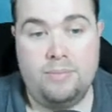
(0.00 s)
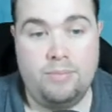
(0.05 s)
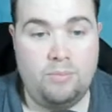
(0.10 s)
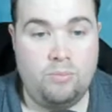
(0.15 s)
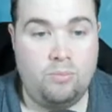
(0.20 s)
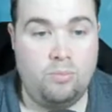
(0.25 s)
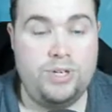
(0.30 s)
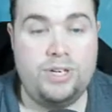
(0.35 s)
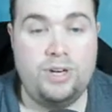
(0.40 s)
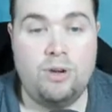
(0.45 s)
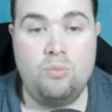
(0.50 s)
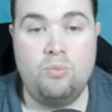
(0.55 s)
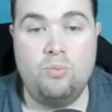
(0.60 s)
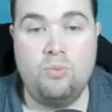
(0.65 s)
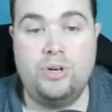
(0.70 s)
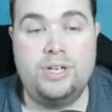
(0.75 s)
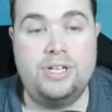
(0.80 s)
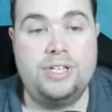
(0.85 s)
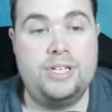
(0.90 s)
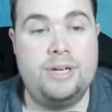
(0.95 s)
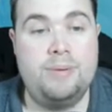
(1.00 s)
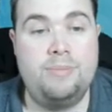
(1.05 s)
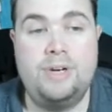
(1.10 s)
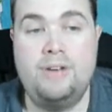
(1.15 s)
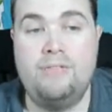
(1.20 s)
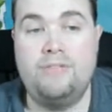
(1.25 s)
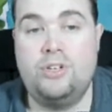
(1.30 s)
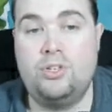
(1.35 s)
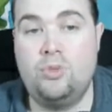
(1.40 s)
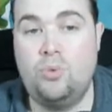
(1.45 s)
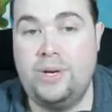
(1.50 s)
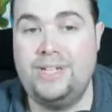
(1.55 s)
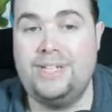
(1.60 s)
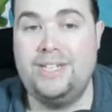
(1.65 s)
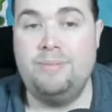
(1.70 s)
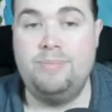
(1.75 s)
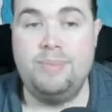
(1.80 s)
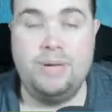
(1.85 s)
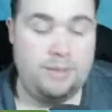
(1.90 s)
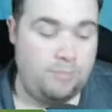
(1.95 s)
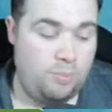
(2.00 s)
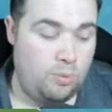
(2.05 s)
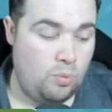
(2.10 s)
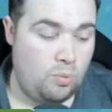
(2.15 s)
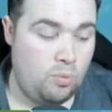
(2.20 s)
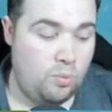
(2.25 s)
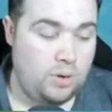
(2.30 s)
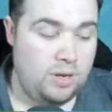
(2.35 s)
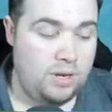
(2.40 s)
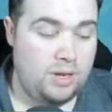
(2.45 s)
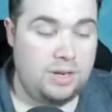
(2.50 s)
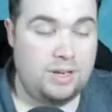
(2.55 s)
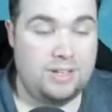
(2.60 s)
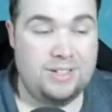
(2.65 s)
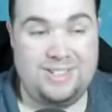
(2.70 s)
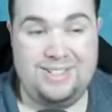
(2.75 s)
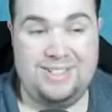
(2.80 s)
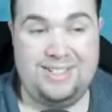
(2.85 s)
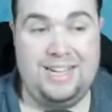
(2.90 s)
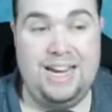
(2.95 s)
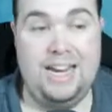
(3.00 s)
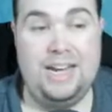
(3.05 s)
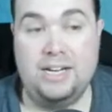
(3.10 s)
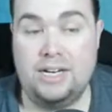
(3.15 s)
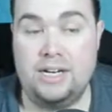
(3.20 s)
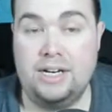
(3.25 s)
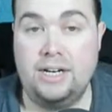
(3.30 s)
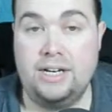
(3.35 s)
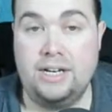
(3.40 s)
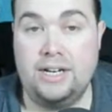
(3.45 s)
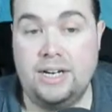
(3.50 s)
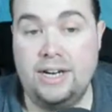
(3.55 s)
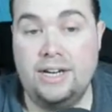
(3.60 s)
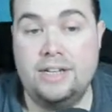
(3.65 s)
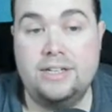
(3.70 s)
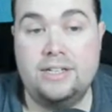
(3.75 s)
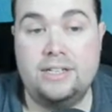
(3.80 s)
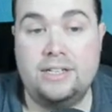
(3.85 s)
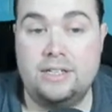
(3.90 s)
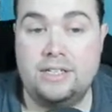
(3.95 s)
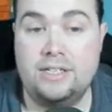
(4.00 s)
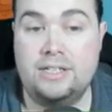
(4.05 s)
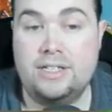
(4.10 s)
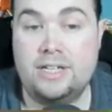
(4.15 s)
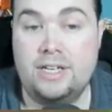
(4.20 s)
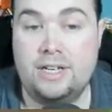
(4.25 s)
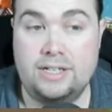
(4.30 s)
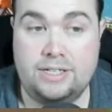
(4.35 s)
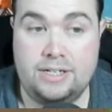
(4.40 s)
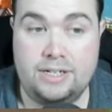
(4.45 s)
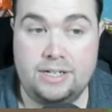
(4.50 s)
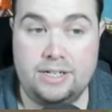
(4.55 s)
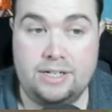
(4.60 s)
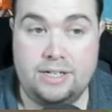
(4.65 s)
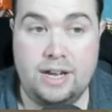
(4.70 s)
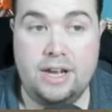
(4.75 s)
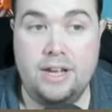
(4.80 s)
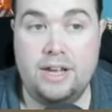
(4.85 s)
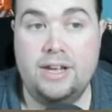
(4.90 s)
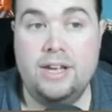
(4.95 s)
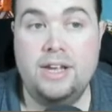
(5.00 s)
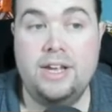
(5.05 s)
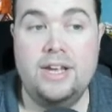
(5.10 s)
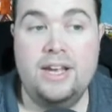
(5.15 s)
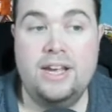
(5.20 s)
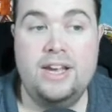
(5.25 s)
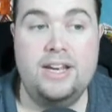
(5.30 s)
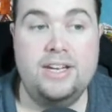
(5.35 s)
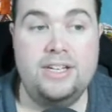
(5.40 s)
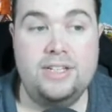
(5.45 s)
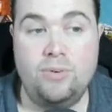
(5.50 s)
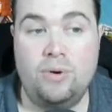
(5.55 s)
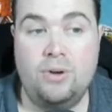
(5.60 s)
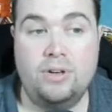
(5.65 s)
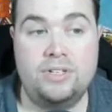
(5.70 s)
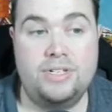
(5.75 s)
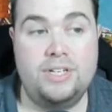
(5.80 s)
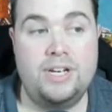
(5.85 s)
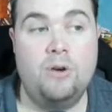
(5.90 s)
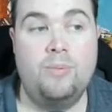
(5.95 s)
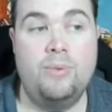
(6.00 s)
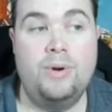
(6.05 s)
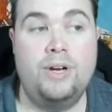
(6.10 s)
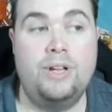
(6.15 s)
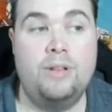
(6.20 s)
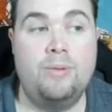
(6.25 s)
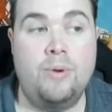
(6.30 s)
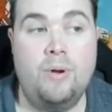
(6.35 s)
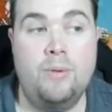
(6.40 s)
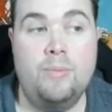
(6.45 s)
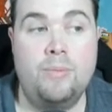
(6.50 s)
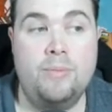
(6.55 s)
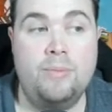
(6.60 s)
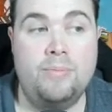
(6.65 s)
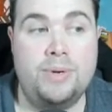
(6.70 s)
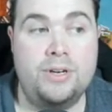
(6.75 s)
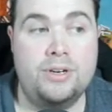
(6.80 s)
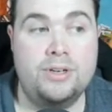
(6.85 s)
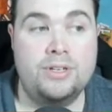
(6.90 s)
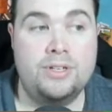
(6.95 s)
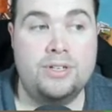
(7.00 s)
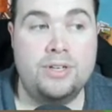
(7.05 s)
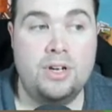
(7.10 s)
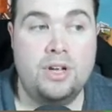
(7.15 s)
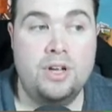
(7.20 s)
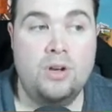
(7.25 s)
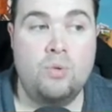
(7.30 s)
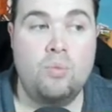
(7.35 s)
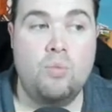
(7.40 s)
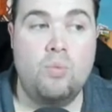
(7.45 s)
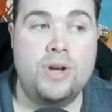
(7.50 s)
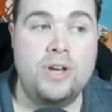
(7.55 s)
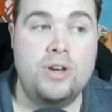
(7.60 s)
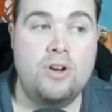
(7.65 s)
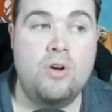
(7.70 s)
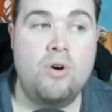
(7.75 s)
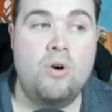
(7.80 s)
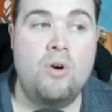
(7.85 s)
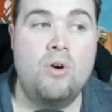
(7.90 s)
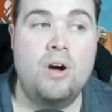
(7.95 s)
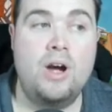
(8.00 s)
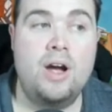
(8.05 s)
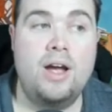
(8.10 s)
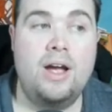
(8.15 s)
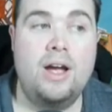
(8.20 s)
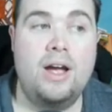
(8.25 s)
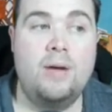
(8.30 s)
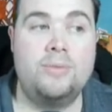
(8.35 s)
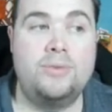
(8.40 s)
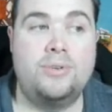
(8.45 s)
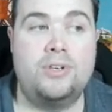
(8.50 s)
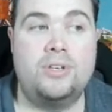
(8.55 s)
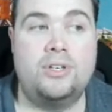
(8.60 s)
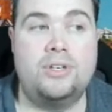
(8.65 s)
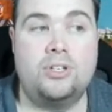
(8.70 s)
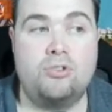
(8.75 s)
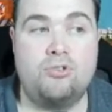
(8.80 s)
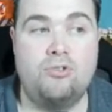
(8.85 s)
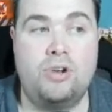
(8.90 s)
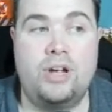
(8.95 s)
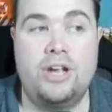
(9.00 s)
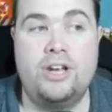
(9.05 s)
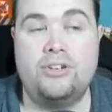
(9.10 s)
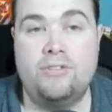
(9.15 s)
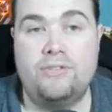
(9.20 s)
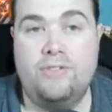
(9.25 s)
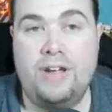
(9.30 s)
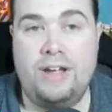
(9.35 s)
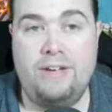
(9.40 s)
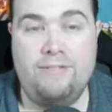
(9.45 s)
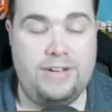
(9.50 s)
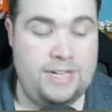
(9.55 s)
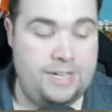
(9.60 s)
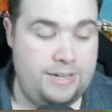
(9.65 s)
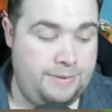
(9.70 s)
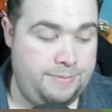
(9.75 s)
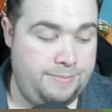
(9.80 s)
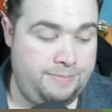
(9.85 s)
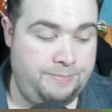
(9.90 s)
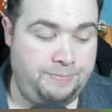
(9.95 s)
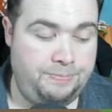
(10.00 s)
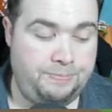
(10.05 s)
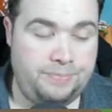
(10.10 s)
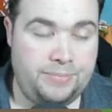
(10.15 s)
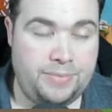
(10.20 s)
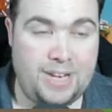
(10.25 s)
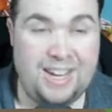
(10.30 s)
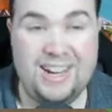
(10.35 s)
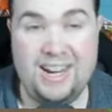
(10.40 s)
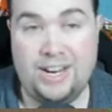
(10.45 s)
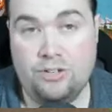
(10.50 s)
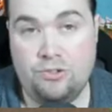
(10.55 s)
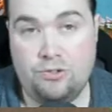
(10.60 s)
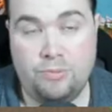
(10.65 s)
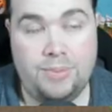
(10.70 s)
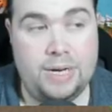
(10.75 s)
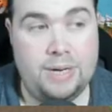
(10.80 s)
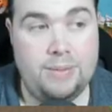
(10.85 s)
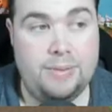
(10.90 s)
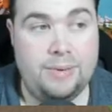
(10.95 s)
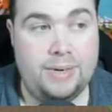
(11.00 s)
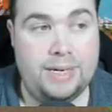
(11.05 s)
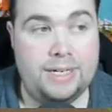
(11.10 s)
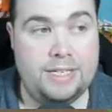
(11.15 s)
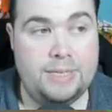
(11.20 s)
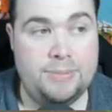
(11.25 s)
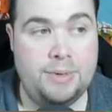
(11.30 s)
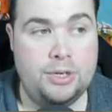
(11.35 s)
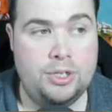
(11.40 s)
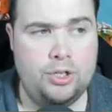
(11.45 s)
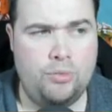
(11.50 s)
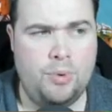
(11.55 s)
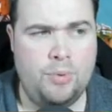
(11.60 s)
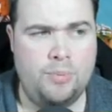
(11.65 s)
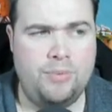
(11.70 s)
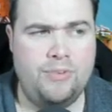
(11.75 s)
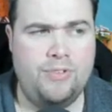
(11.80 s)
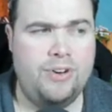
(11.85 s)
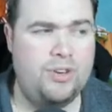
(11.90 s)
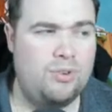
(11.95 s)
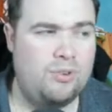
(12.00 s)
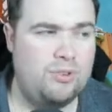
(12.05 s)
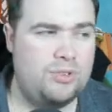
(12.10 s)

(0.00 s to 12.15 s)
We don't want to accept another 20 people, technically, into the into our settlement at the moment, because we're not up to the scratch of having an extra people in, especially when we've only got